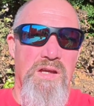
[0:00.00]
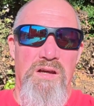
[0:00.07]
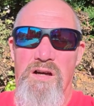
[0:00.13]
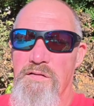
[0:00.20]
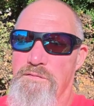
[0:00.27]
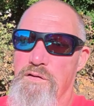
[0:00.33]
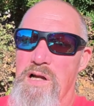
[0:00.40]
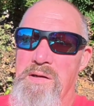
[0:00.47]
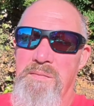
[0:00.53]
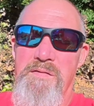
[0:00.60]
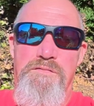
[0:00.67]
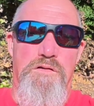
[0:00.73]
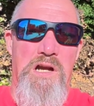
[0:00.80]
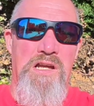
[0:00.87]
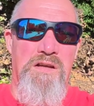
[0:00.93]
A friend of a
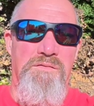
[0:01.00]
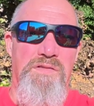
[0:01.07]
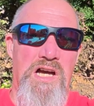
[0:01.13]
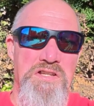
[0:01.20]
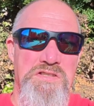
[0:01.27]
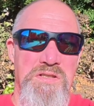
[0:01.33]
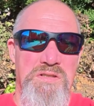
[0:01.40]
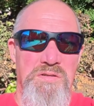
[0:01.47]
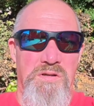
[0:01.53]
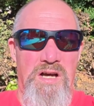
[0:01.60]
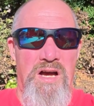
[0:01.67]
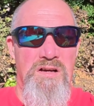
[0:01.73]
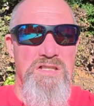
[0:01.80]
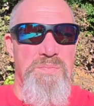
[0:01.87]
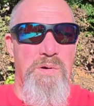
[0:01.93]
friend invites you to a
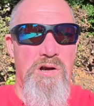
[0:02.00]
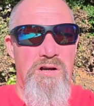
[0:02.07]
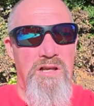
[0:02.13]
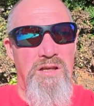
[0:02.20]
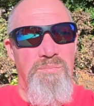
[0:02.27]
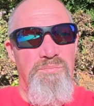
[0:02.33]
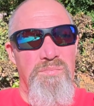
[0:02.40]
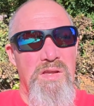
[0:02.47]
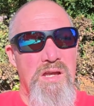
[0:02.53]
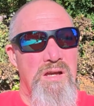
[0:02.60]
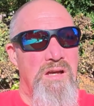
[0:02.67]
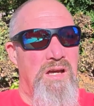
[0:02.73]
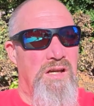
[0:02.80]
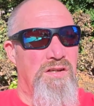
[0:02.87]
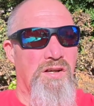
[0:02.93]
house party,
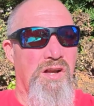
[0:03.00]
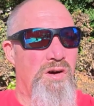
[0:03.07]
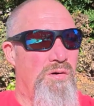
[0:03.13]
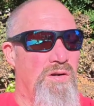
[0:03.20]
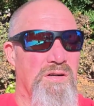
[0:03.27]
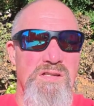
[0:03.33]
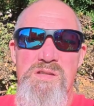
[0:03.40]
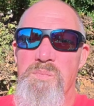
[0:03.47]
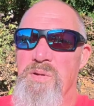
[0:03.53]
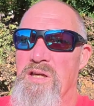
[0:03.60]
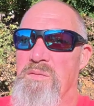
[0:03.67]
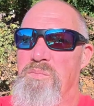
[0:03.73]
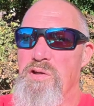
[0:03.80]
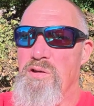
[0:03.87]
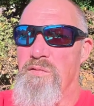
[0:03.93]
and you're going. It's a
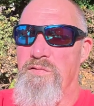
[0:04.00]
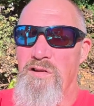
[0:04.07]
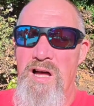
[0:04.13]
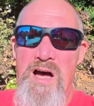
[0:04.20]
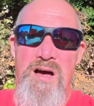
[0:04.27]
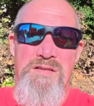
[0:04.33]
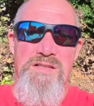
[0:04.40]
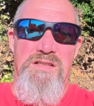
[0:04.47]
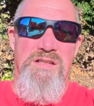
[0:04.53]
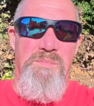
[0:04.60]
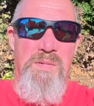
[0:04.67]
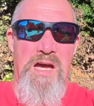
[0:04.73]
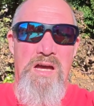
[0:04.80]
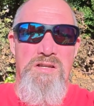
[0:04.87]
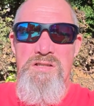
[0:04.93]
big, beautiful house. It's a
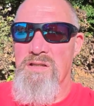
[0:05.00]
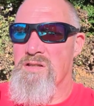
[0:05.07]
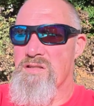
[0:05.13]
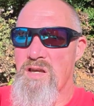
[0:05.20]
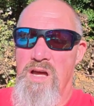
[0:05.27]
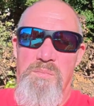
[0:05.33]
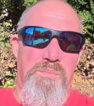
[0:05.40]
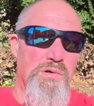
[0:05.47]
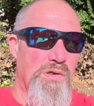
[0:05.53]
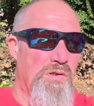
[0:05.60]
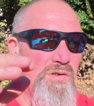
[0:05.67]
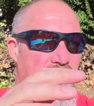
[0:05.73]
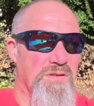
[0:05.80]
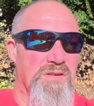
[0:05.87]
mansion. It's got a pool.